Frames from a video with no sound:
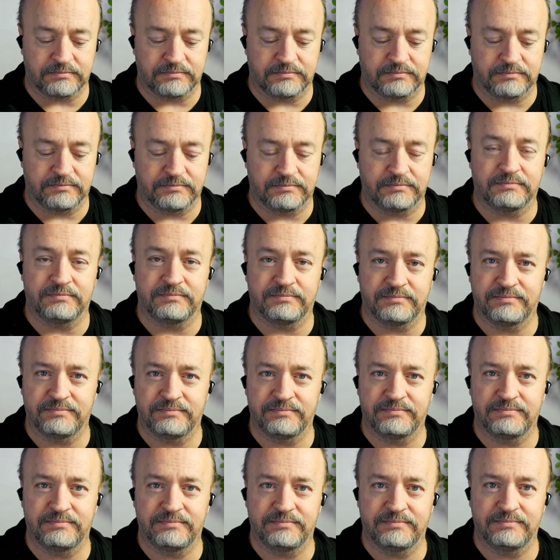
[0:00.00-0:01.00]

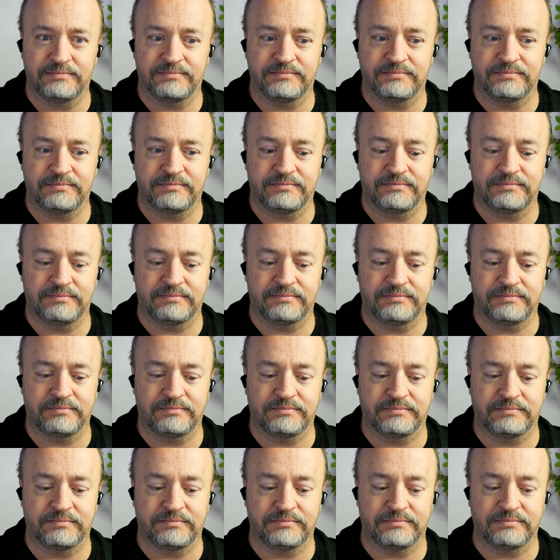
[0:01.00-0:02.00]

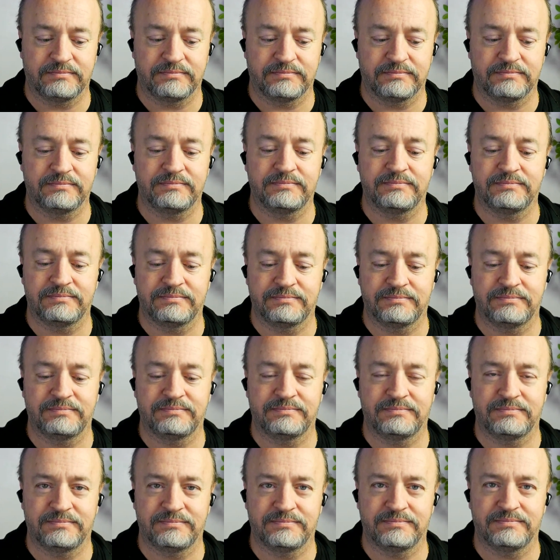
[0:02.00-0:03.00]

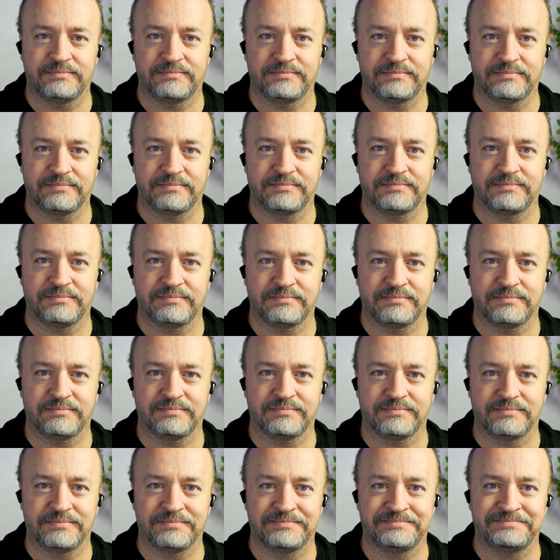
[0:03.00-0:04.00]

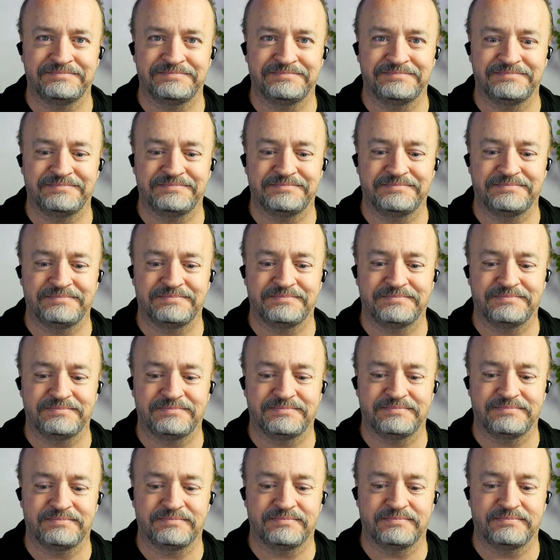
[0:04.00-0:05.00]

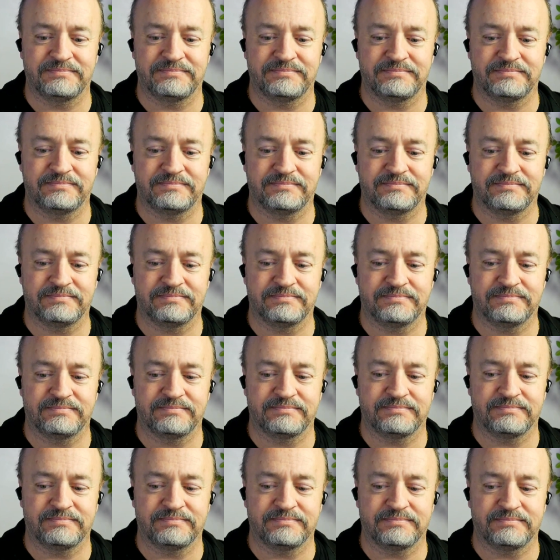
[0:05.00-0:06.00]

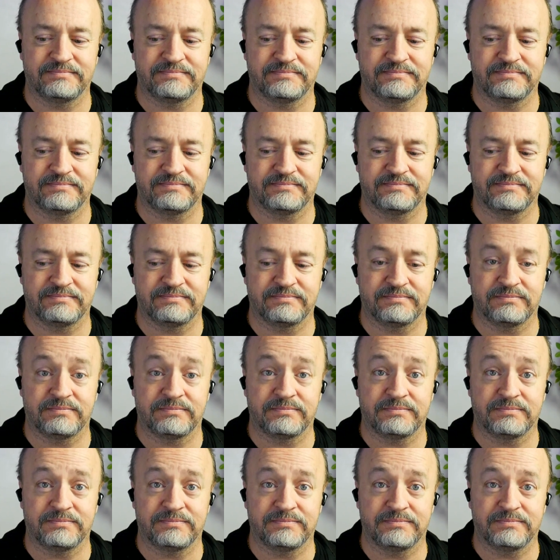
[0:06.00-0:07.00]

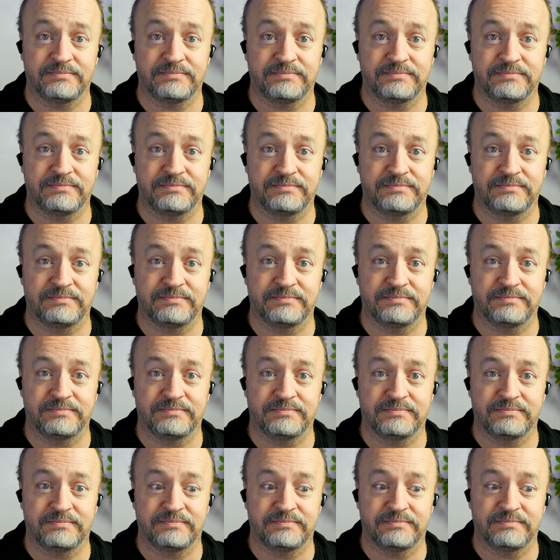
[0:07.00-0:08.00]
The person shown says nothing.